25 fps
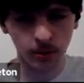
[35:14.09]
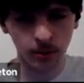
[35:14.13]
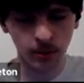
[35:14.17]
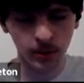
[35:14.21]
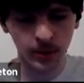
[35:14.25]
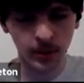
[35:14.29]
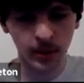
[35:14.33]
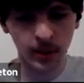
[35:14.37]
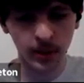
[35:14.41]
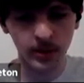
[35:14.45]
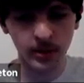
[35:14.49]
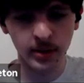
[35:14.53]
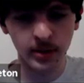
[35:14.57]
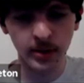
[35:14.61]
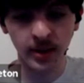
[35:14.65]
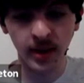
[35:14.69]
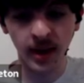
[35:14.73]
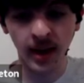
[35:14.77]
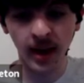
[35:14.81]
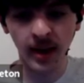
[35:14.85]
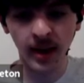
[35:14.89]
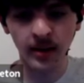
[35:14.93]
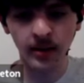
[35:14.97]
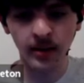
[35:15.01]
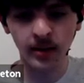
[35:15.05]
when there's
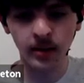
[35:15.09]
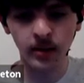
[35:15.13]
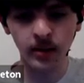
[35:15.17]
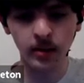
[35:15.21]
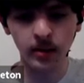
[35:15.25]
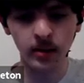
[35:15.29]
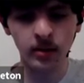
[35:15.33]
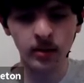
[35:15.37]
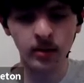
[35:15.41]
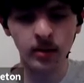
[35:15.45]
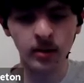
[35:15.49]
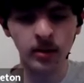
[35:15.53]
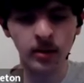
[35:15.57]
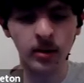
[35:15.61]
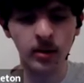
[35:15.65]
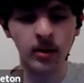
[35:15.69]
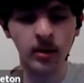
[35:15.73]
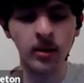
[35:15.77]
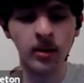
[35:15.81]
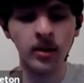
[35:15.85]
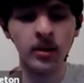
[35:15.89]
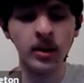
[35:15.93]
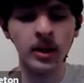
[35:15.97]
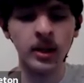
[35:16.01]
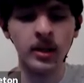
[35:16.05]
that
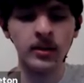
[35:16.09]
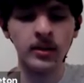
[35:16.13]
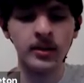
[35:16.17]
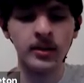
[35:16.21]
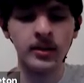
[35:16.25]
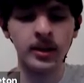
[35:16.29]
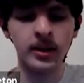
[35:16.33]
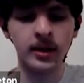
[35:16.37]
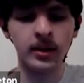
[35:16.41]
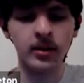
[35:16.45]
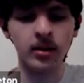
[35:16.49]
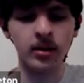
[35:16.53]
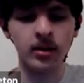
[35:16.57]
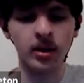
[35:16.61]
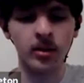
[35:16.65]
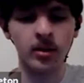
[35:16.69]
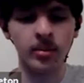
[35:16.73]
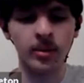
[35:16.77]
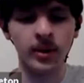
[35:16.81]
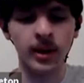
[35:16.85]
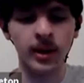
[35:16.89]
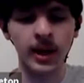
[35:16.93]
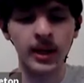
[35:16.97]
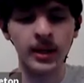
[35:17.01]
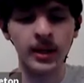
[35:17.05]
signal
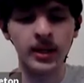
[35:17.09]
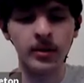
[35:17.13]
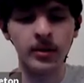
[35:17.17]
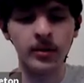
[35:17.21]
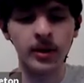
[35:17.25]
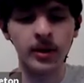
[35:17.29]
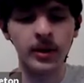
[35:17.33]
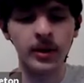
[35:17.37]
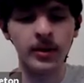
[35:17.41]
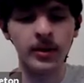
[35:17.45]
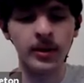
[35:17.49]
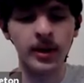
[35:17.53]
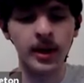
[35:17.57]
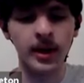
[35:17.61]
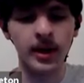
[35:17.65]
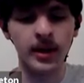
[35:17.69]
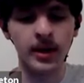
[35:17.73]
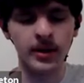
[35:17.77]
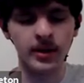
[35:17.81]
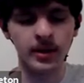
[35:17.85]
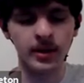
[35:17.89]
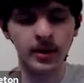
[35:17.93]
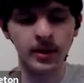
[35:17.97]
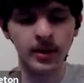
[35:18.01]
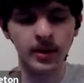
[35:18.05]
applied to it,
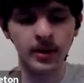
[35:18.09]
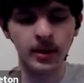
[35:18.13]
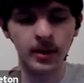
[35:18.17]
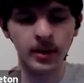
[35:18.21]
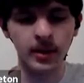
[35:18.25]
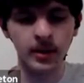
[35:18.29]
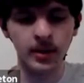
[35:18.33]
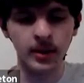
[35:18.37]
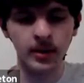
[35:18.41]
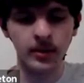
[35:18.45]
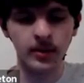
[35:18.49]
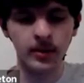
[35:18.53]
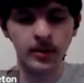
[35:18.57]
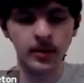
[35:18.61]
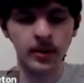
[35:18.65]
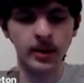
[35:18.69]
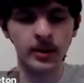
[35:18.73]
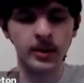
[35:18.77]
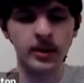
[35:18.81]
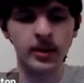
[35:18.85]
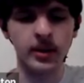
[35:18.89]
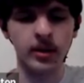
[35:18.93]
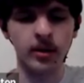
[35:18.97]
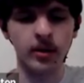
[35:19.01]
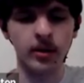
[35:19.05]
then
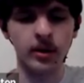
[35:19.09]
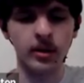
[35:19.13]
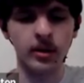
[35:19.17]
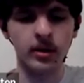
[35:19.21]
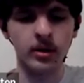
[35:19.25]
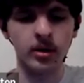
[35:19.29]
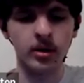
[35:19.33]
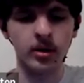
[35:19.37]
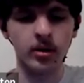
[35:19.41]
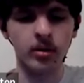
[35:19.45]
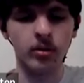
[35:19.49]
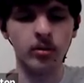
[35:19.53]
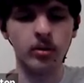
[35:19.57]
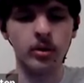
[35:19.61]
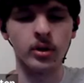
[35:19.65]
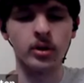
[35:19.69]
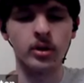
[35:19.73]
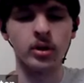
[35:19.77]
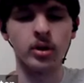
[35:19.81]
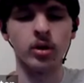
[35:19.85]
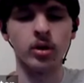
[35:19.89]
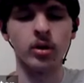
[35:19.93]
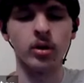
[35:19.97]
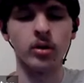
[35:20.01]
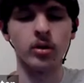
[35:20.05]
it's going to
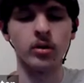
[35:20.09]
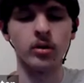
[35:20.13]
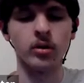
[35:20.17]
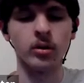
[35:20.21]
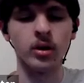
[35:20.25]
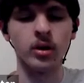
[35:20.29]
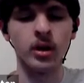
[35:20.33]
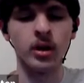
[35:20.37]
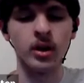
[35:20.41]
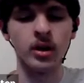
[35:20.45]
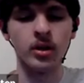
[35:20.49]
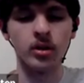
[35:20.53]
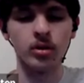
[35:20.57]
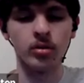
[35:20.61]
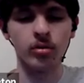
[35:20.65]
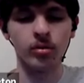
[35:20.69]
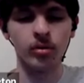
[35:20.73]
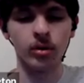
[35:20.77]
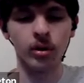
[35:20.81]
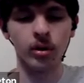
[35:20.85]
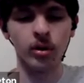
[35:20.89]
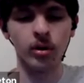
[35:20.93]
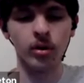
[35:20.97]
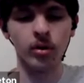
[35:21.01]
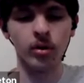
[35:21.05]
return
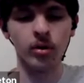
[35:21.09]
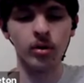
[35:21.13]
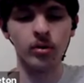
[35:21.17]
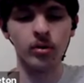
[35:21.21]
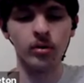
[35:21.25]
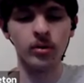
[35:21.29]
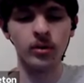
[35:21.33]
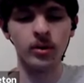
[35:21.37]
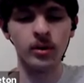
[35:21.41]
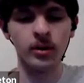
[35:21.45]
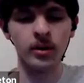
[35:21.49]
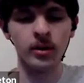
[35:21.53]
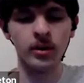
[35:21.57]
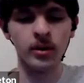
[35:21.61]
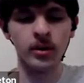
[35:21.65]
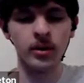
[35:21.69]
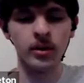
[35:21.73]
true.